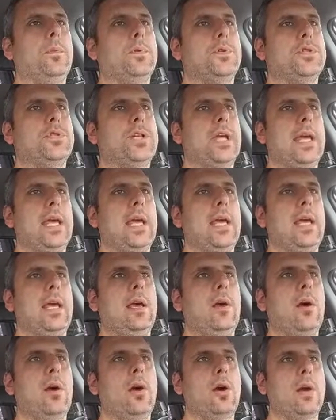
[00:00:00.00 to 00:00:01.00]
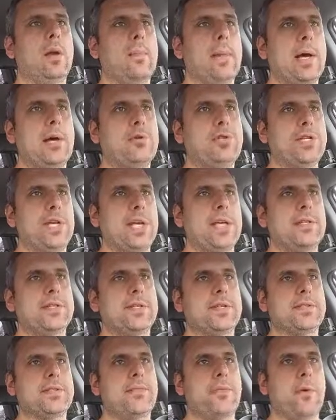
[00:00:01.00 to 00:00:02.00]
she heard about
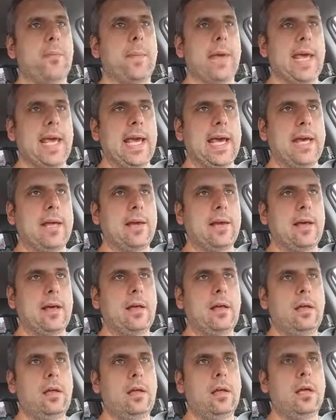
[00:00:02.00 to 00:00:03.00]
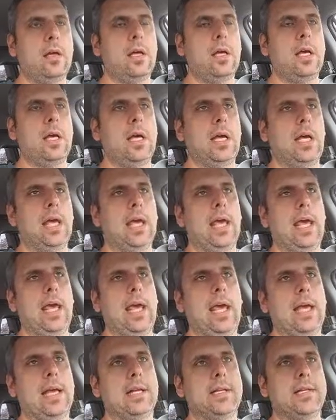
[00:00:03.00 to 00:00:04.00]
Jesus from Anna
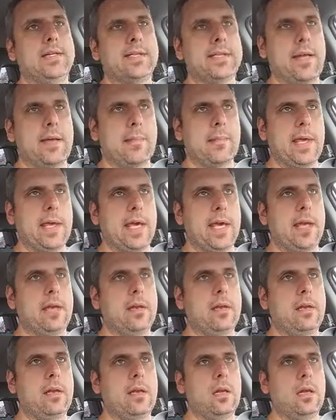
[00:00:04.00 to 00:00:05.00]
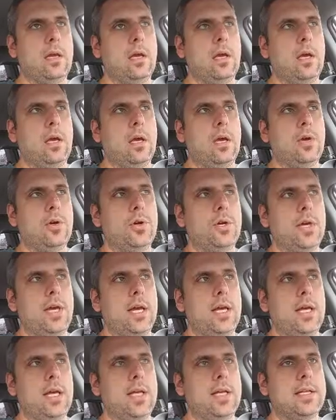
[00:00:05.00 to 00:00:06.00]
and Simeon,
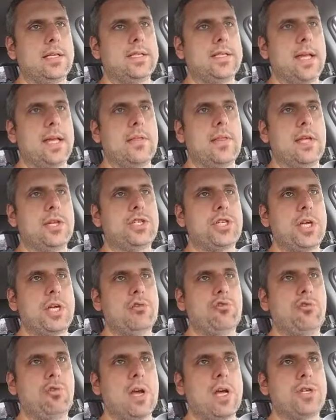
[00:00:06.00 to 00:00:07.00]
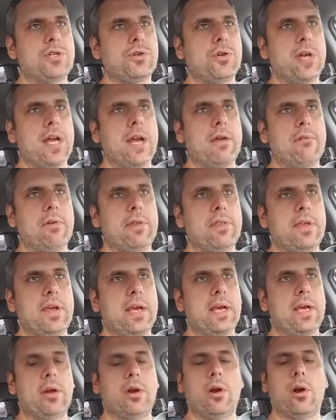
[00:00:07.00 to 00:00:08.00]
it said that she treasured
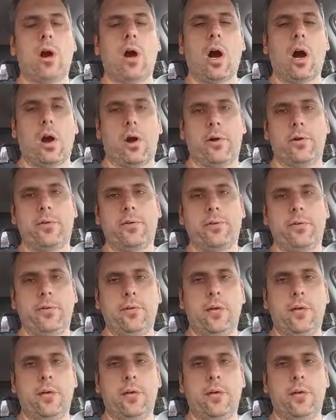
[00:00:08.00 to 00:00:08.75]
everything in her heart.